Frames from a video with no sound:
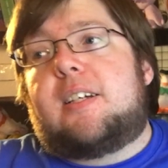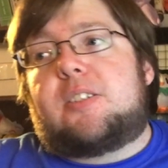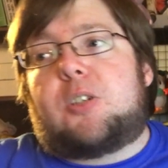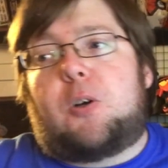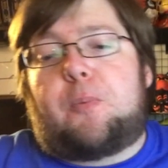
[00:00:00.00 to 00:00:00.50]

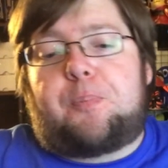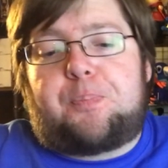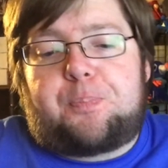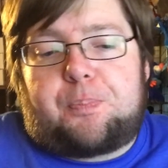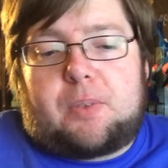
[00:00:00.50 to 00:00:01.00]
So
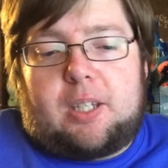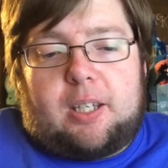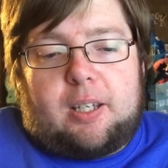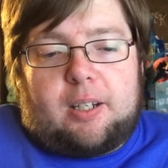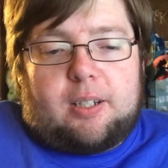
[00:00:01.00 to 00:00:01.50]

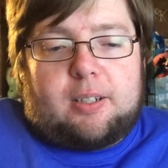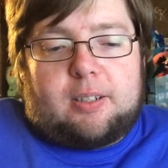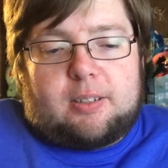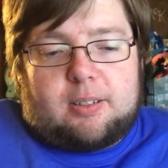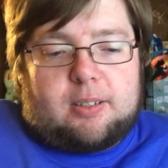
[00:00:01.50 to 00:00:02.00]

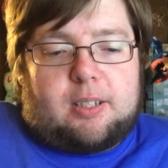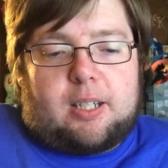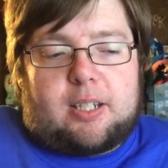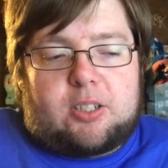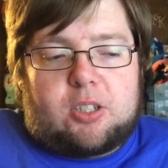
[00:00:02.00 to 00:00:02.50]

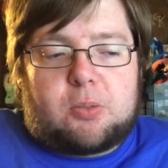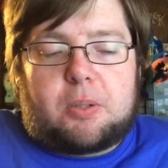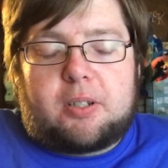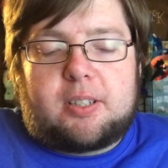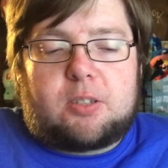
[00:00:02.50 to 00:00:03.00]
it's just
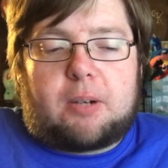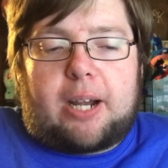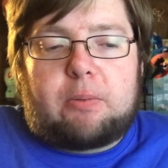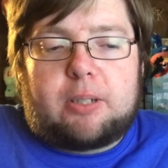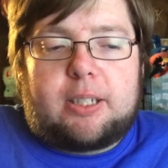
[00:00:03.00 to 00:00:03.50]
one of the things where
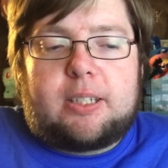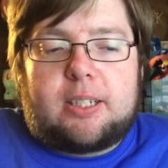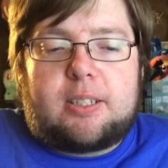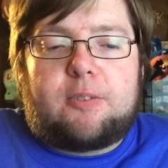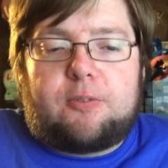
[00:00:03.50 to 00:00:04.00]
I really
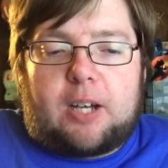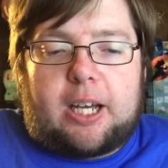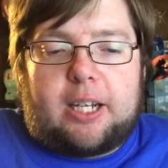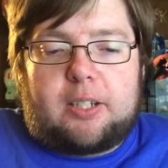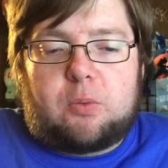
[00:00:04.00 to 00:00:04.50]
need to
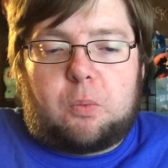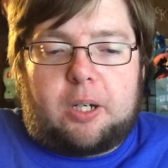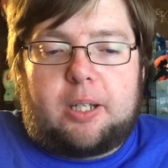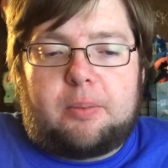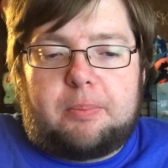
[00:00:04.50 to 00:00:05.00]
find
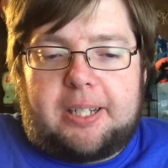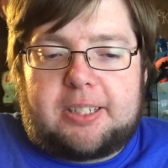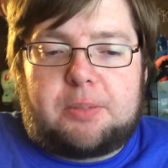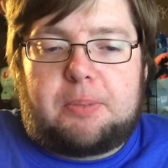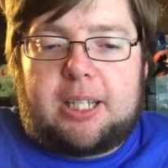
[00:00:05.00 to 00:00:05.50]
what
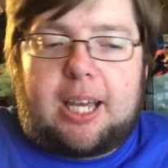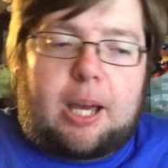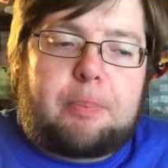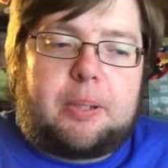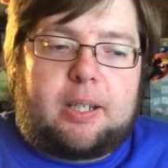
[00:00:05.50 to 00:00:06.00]
makes me
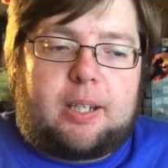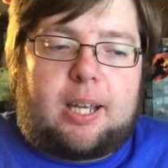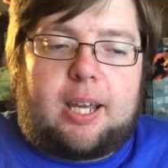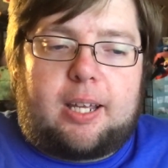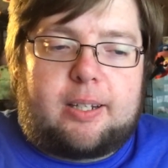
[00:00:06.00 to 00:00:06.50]
happy,
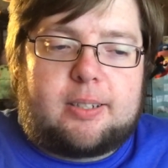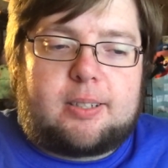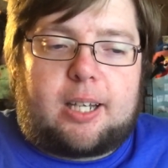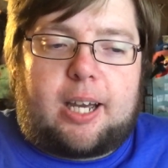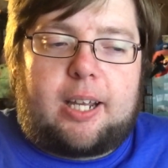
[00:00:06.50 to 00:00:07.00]

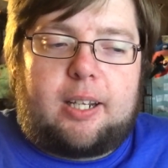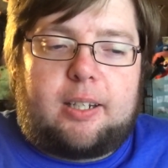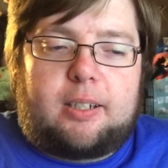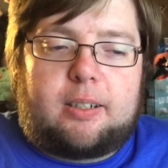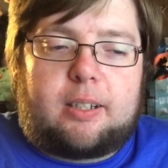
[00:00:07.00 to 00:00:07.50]
and
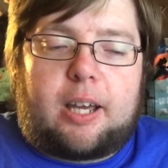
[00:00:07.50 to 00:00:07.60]
I